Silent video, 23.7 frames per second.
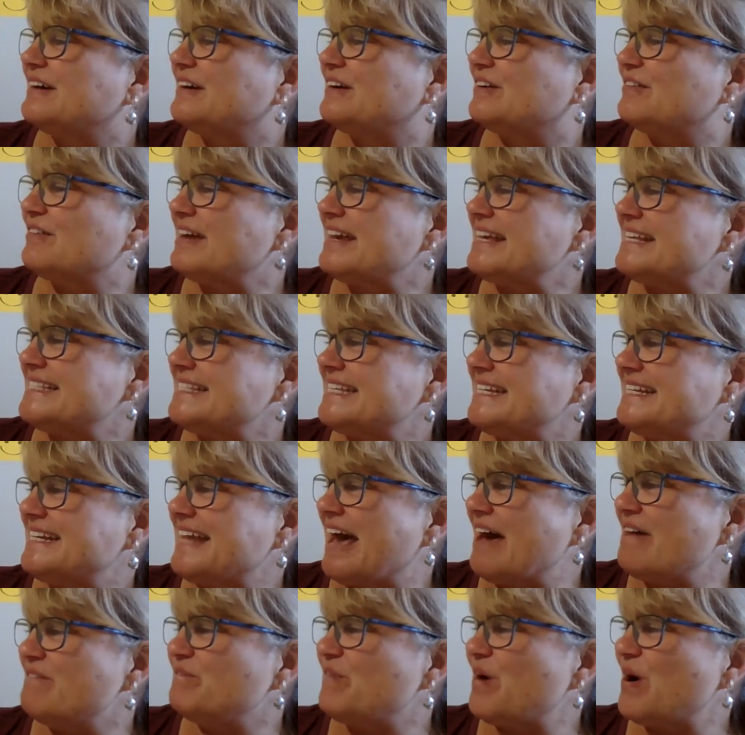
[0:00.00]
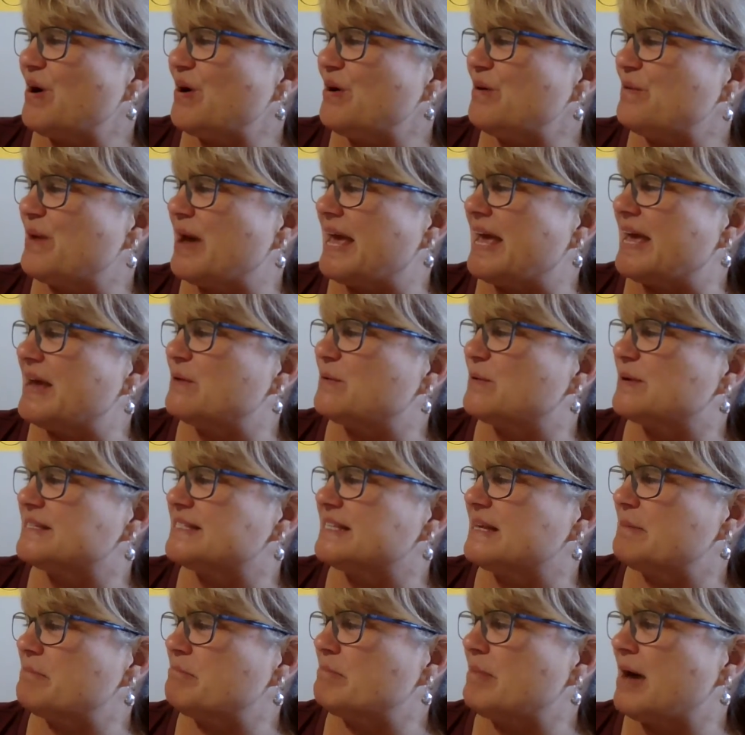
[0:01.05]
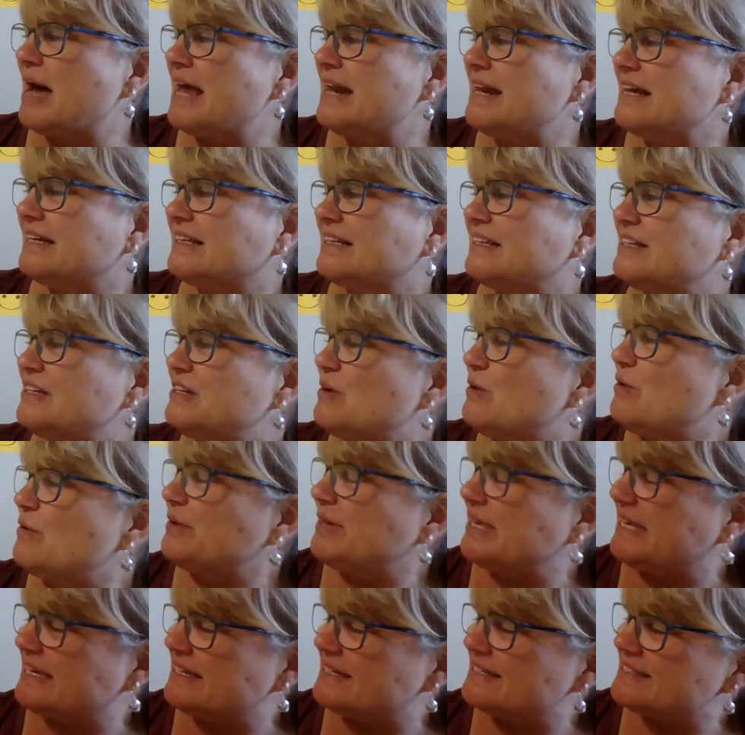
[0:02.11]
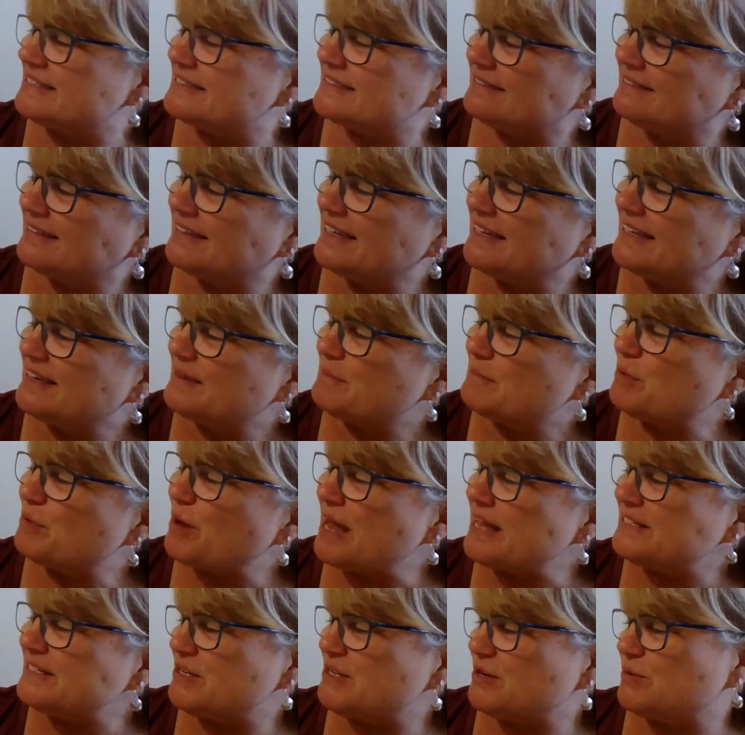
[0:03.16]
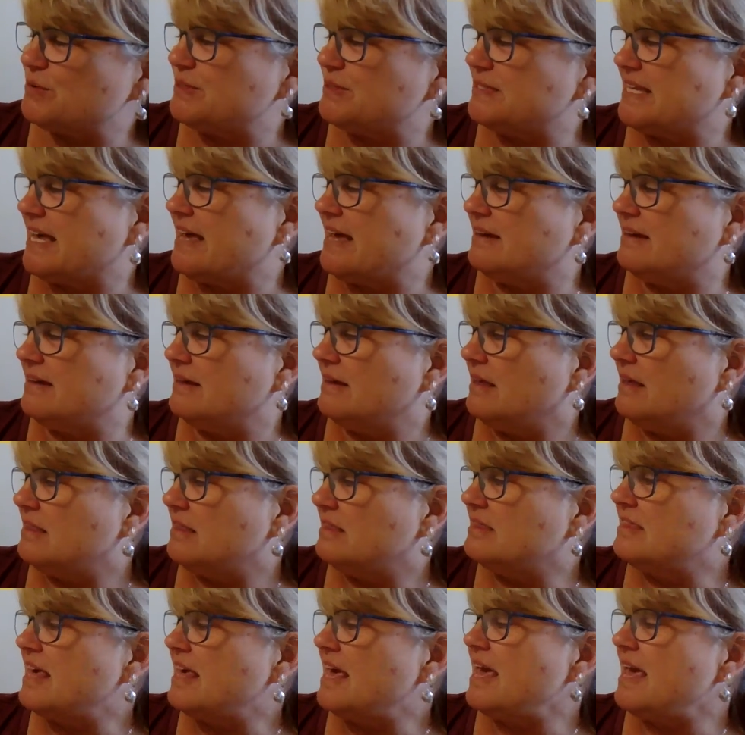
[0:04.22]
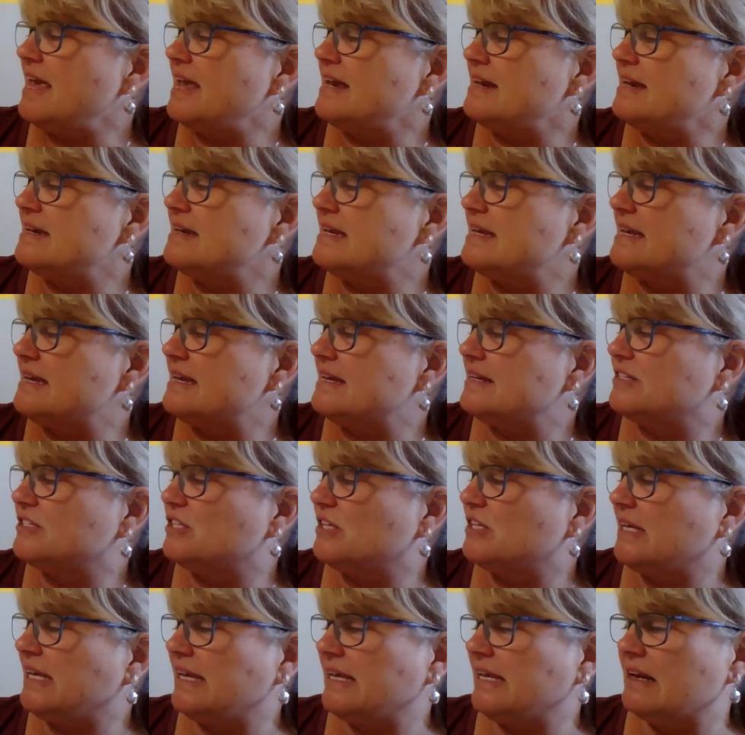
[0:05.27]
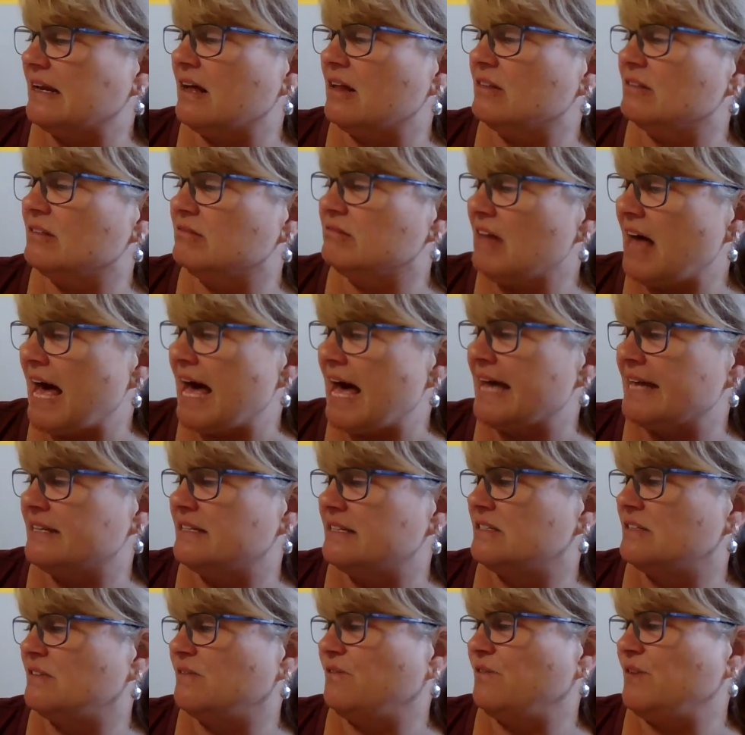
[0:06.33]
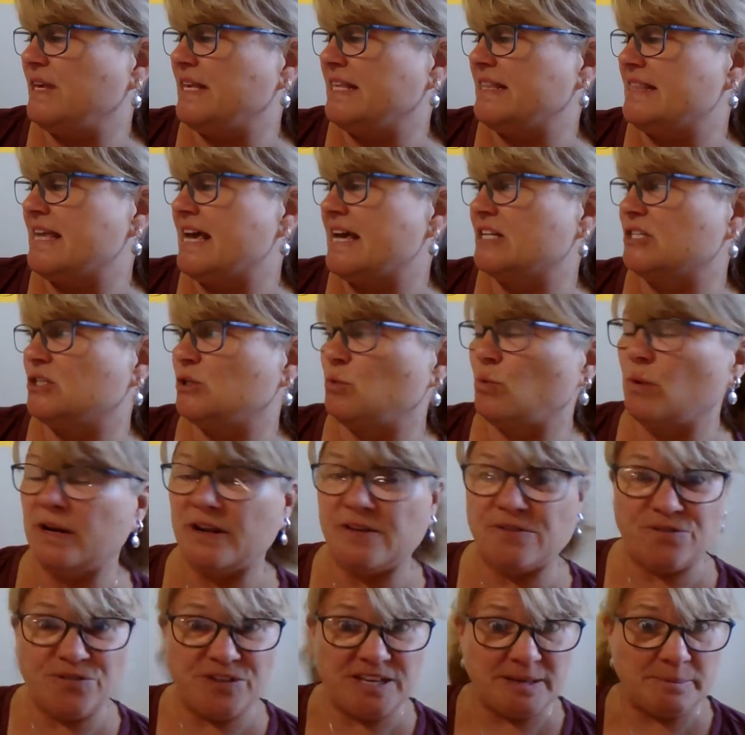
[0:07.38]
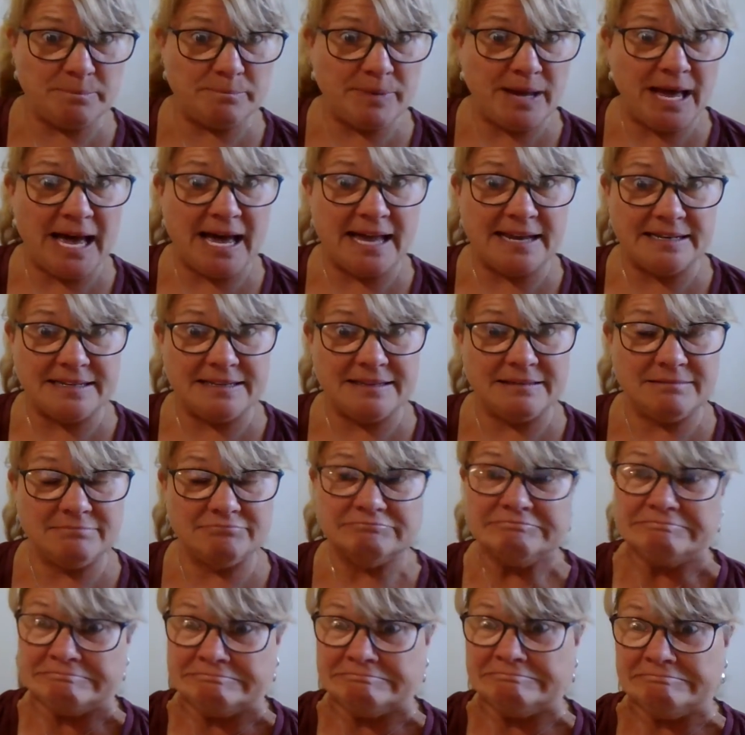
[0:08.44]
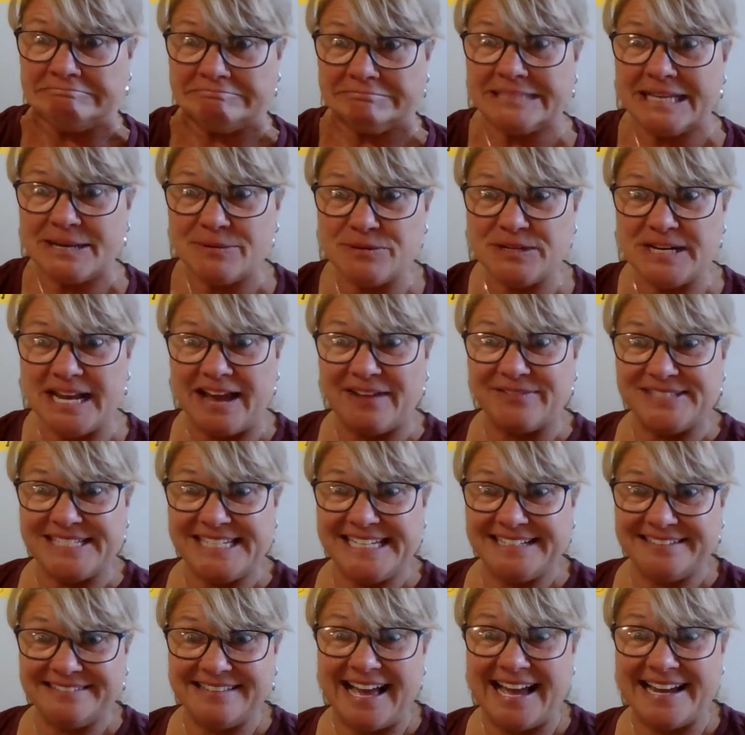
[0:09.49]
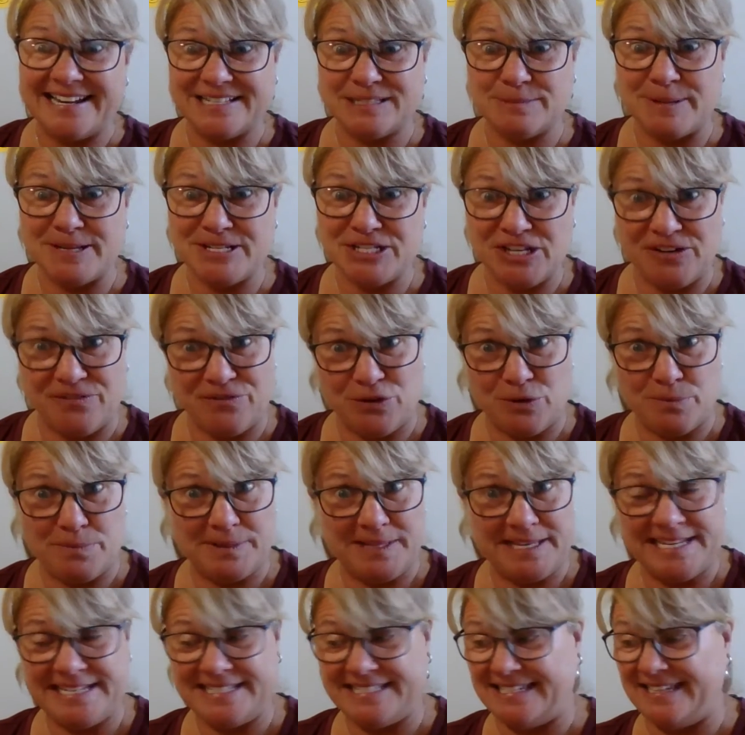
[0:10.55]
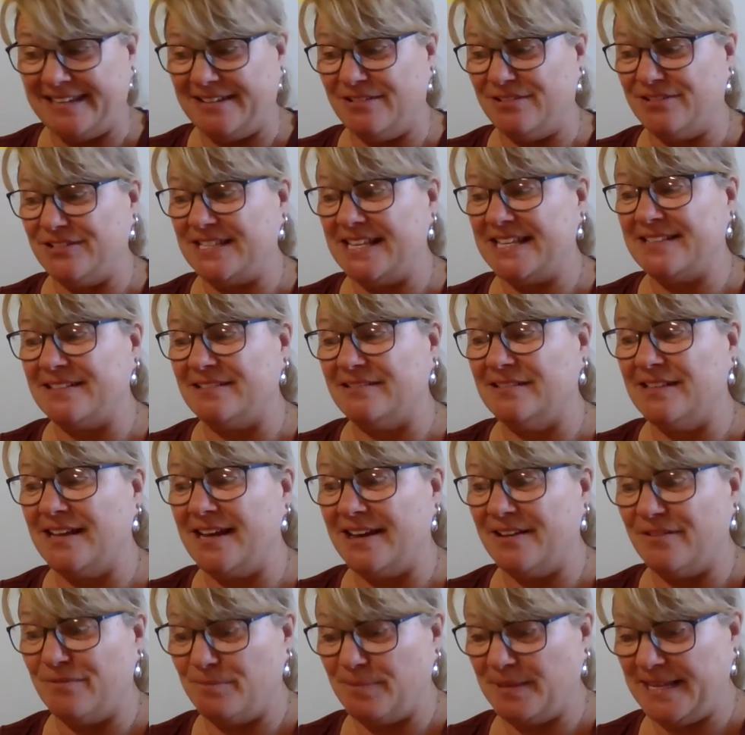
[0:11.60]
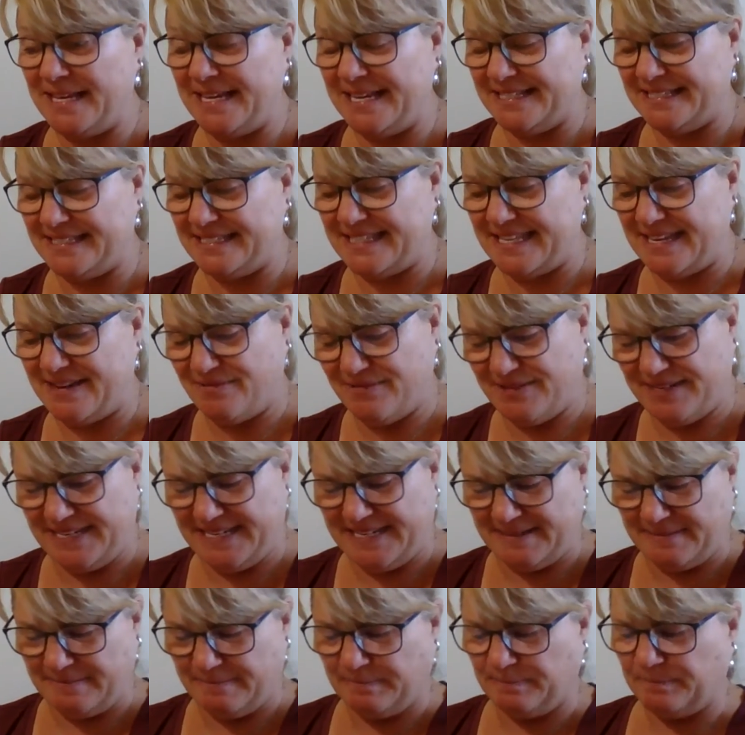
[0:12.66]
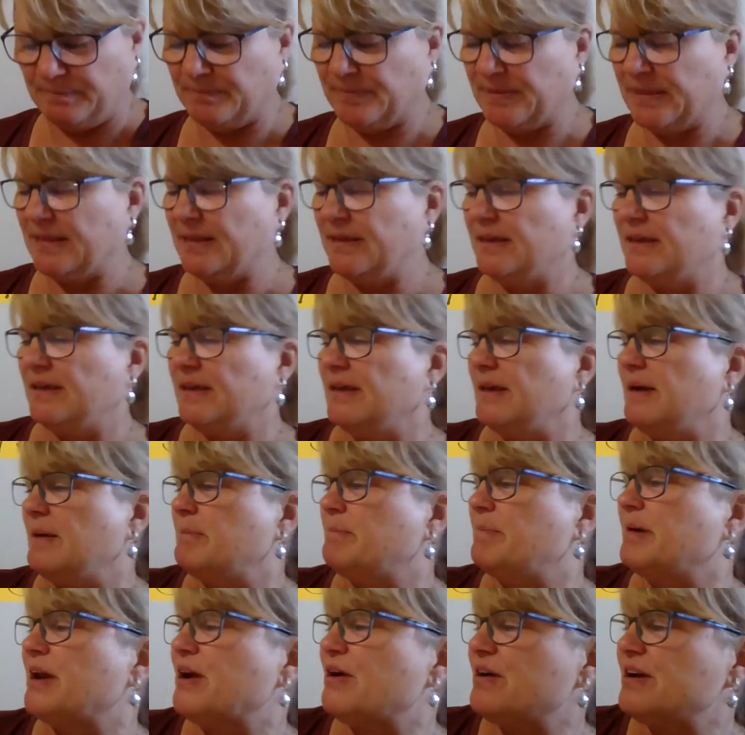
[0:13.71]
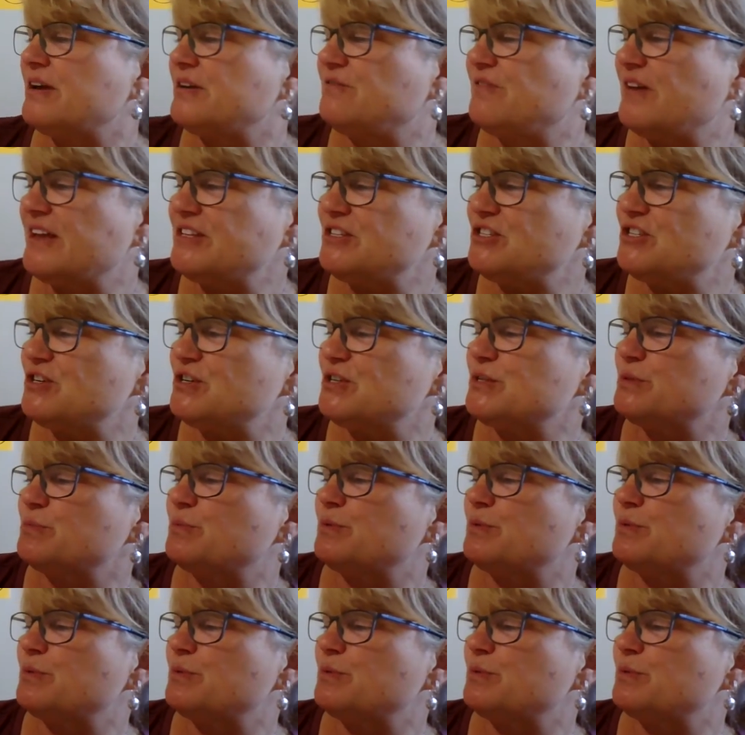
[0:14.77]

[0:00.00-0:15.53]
Grazing not far away was a monoclonius. Bronto said, "They need to eat a lot to feed that 20 feet body." They would have to eat a lot, especially if they're plant eaters. That's a lot of plants they would eat. But our adventurers